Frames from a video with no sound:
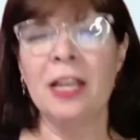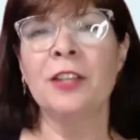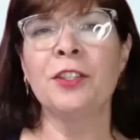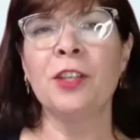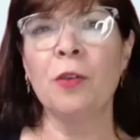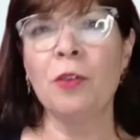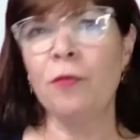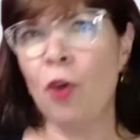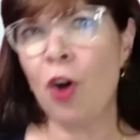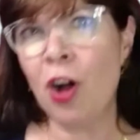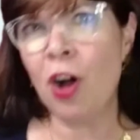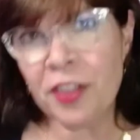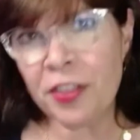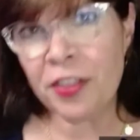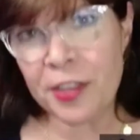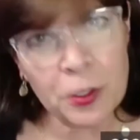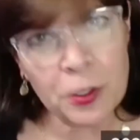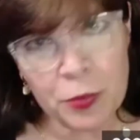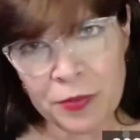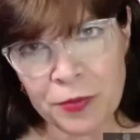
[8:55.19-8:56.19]
so of all the
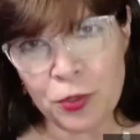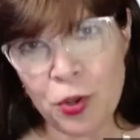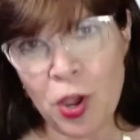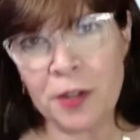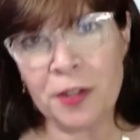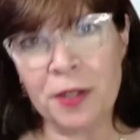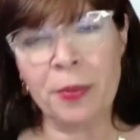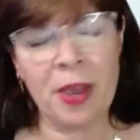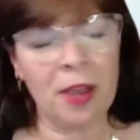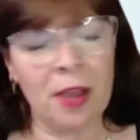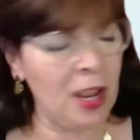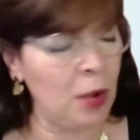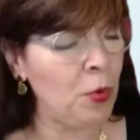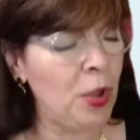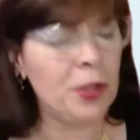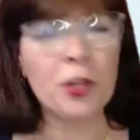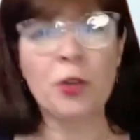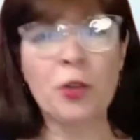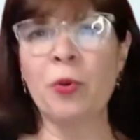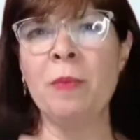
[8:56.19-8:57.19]
things we've talked about, I
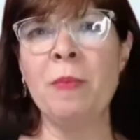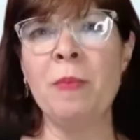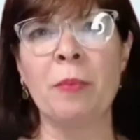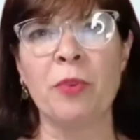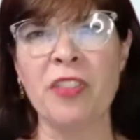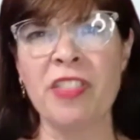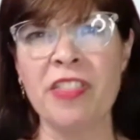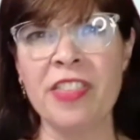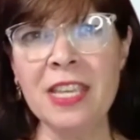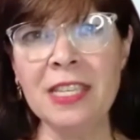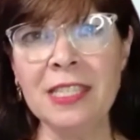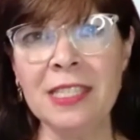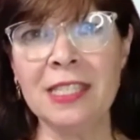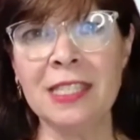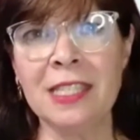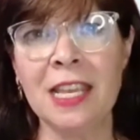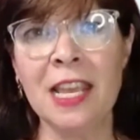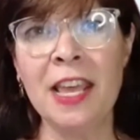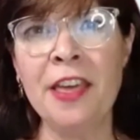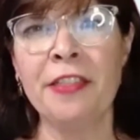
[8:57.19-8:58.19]
want you to remember this,